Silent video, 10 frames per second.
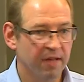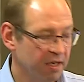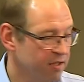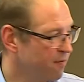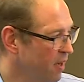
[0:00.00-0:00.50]
That
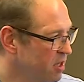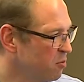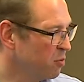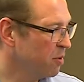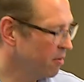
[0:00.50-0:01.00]
is
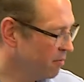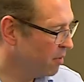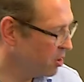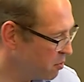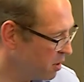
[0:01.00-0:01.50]
flexible, but
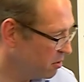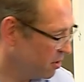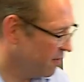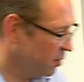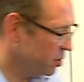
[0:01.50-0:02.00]
most people
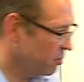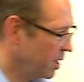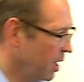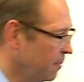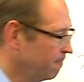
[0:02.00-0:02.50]
default to a
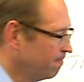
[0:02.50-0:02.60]
year.